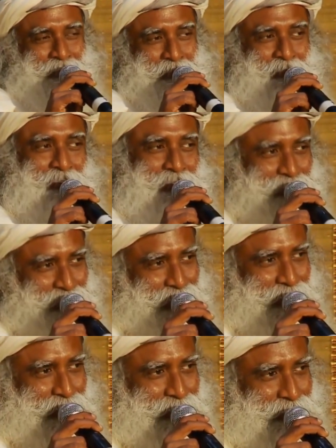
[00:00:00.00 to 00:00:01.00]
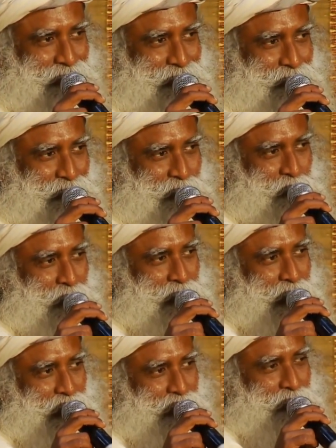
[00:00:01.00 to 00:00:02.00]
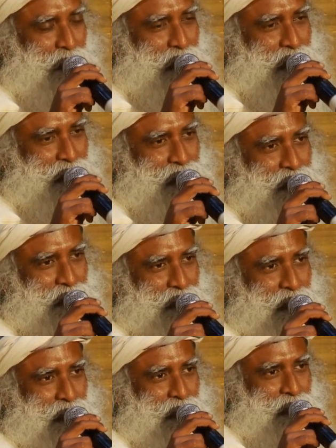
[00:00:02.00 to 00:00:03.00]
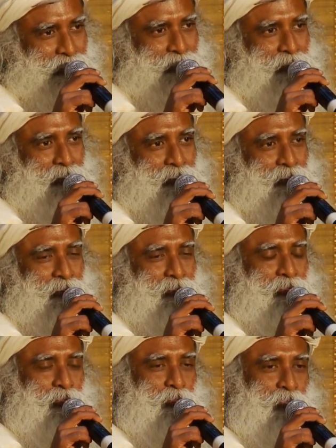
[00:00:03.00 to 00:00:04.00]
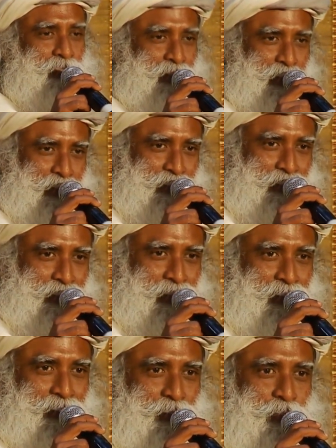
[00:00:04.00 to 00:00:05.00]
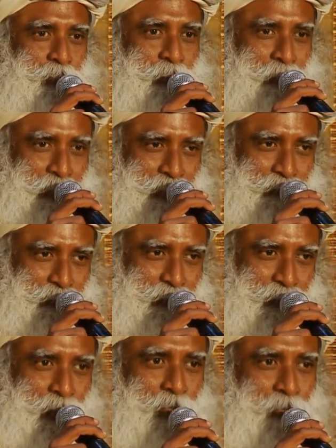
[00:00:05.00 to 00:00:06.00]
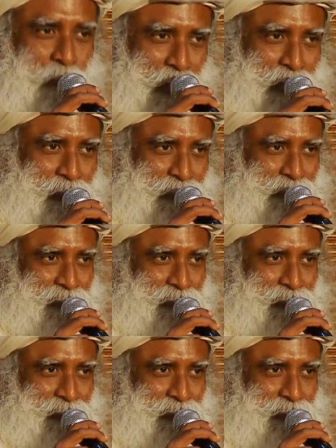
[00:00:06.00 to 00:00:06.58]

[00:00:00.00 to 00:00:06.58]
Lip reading: You know, this is India. Hospitality means you must eat two people's food, not one.